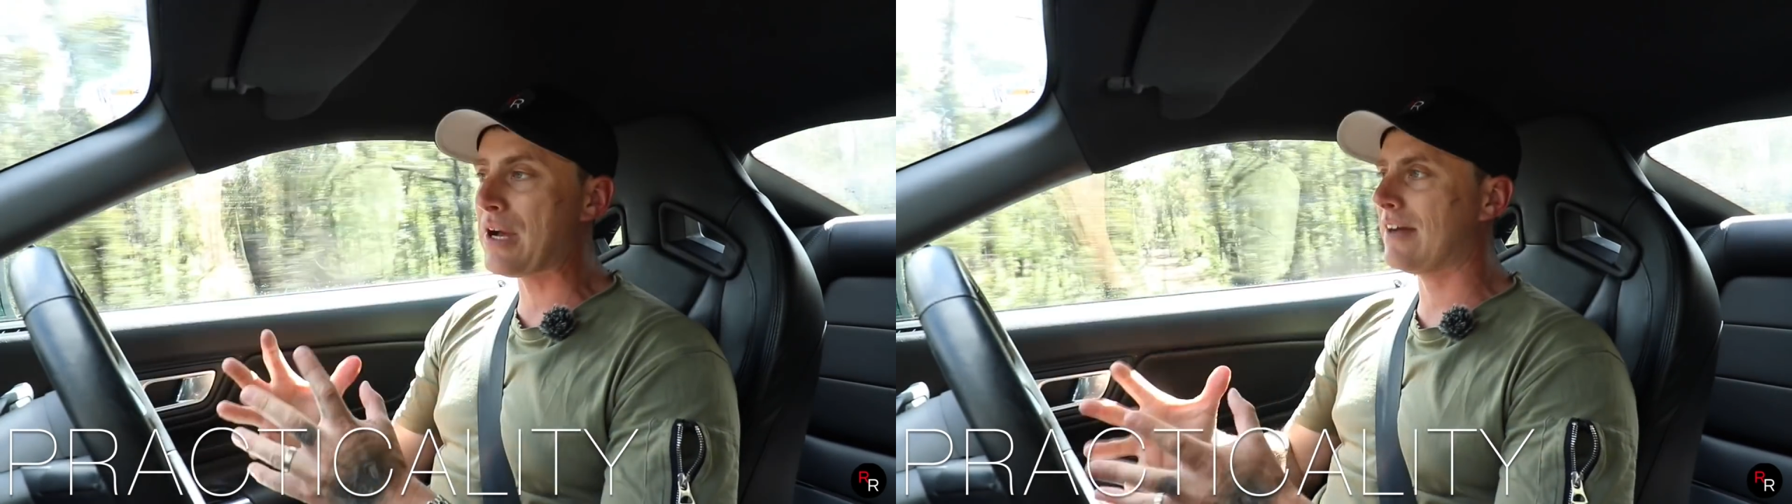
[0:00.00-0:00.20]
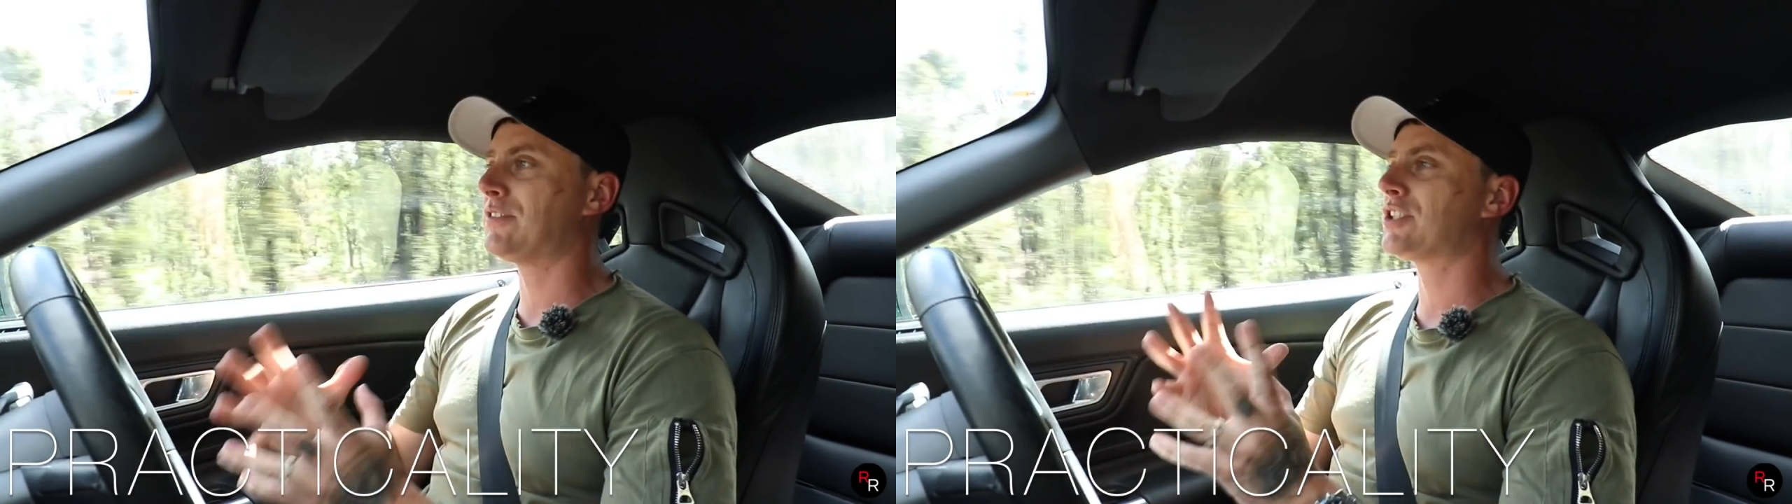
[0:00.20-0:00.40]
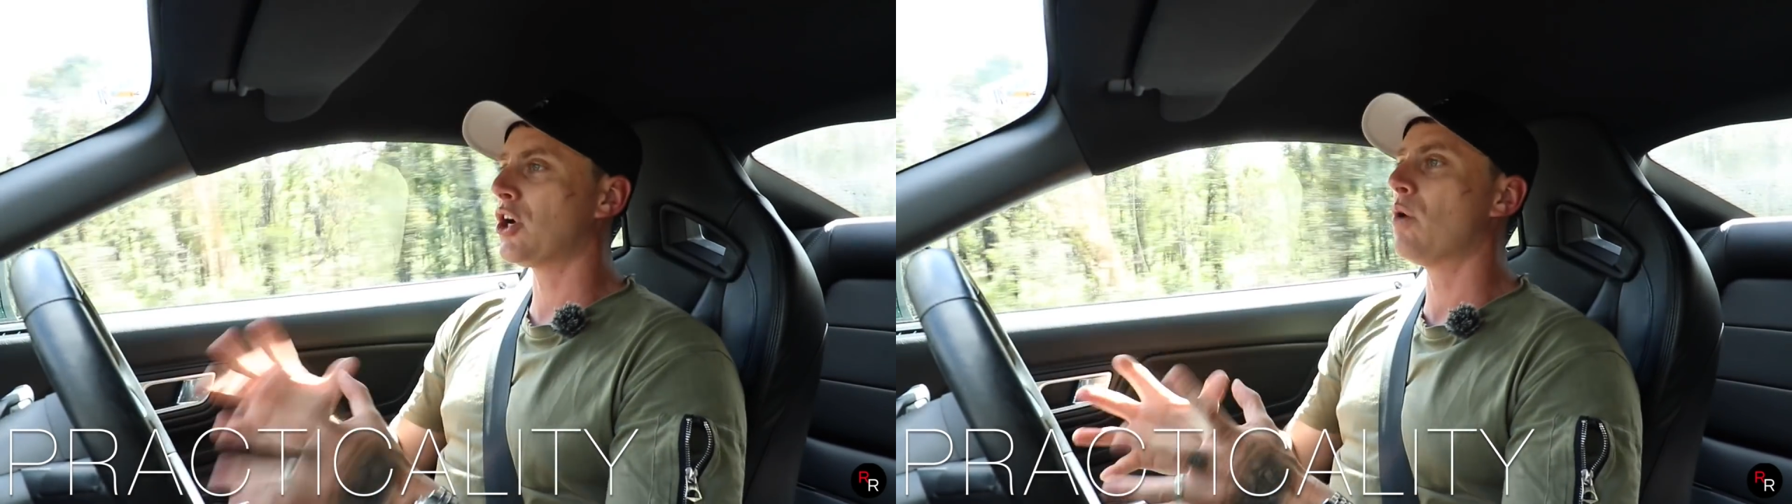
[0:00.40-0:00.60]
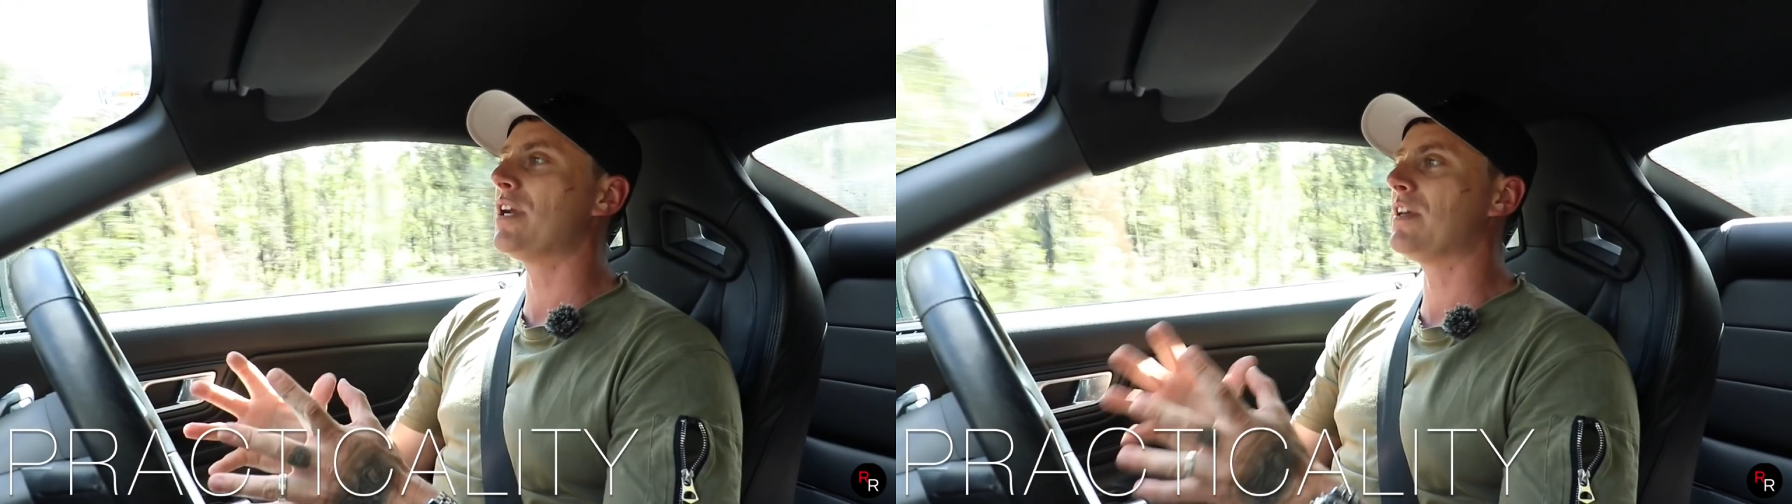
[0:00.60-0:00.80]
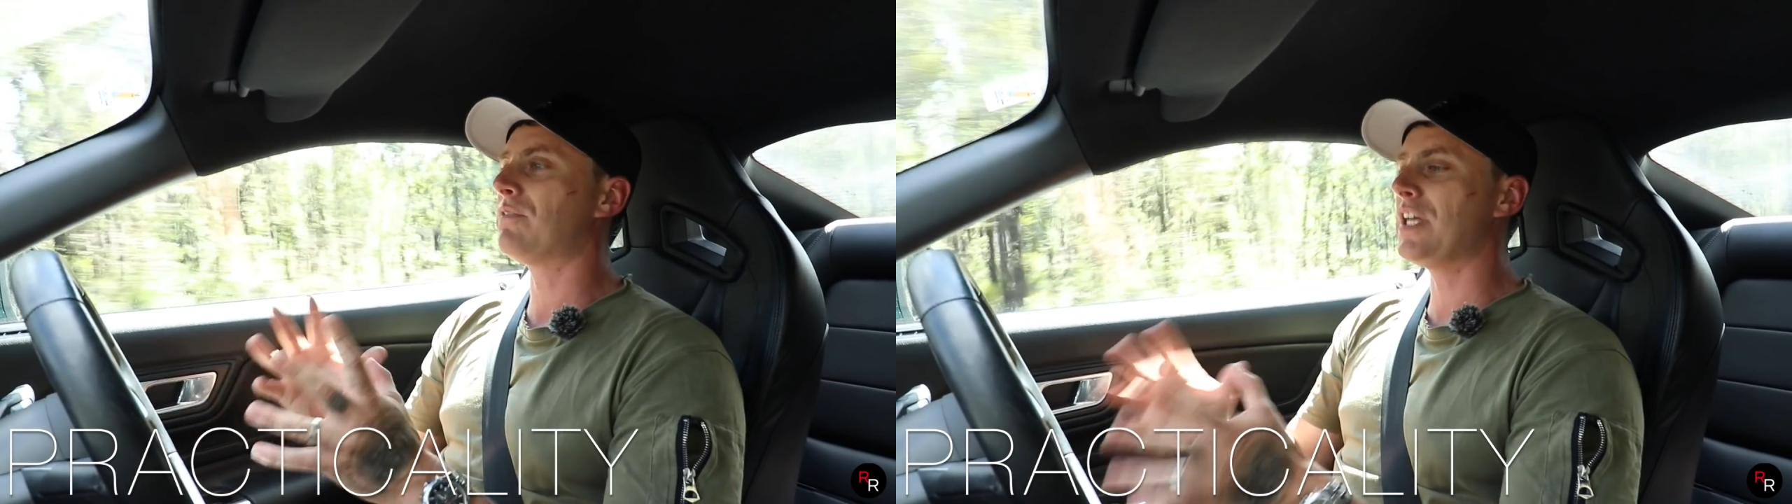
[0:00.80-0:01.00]
have so
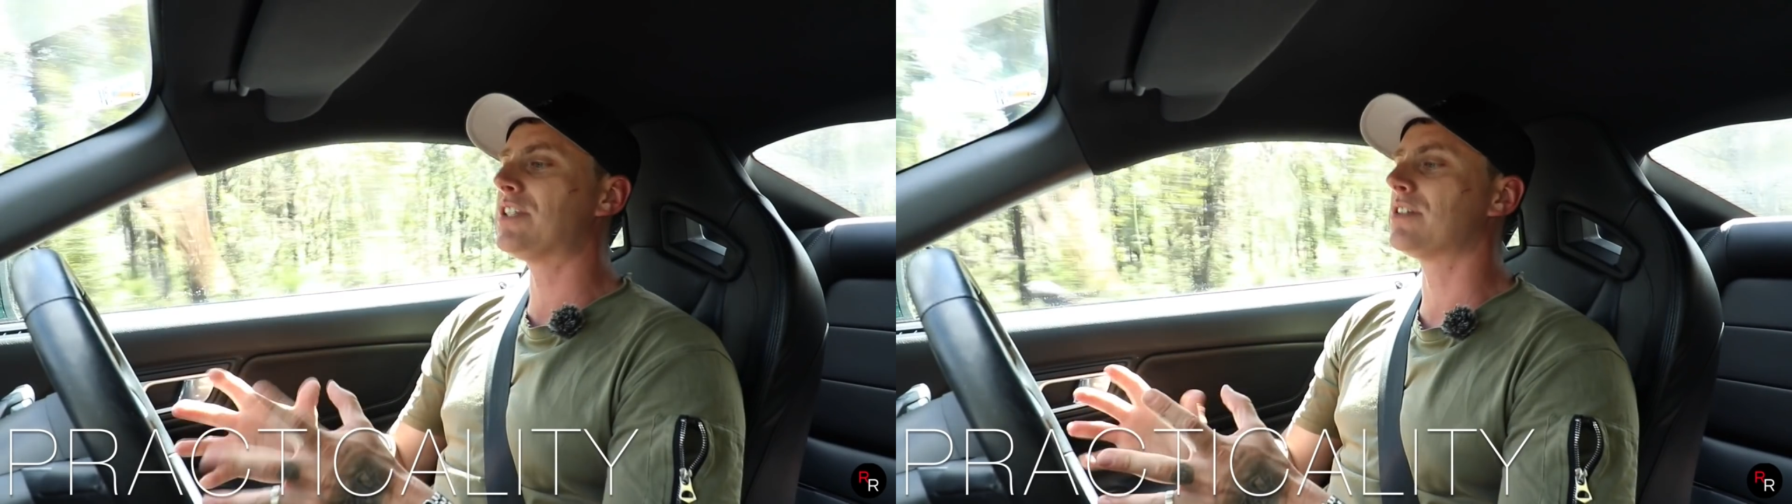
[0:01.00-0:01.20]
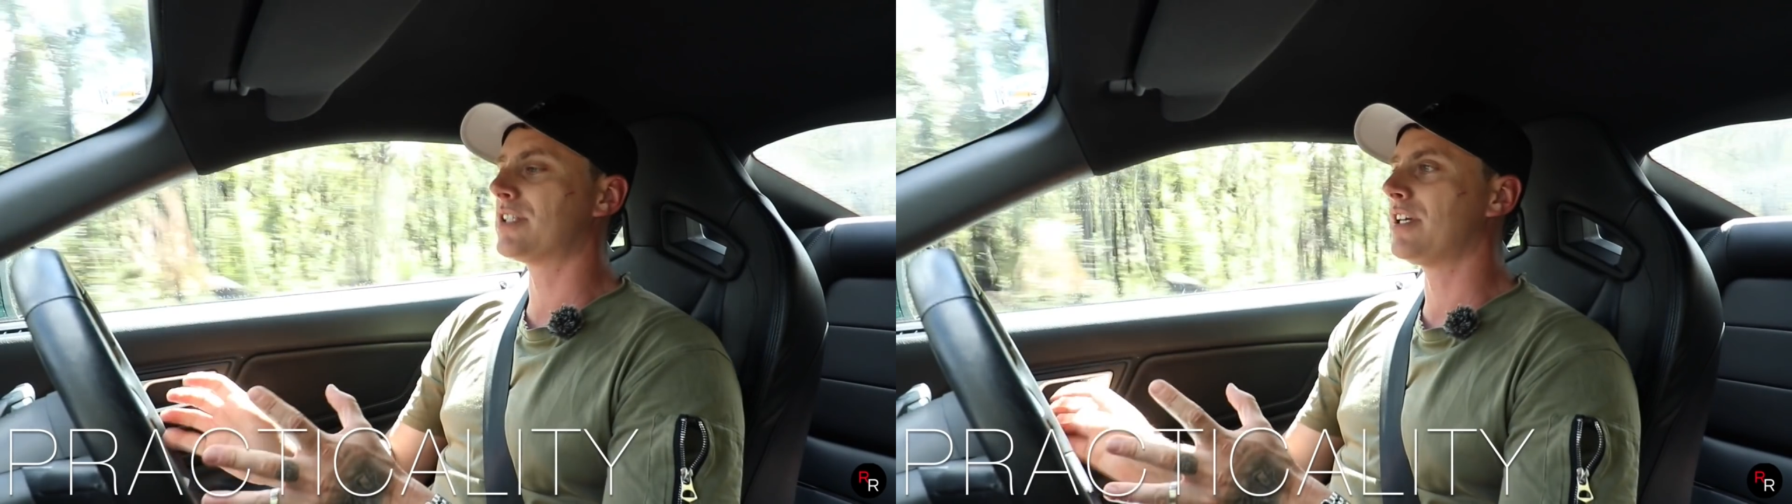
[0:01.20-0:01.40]
many features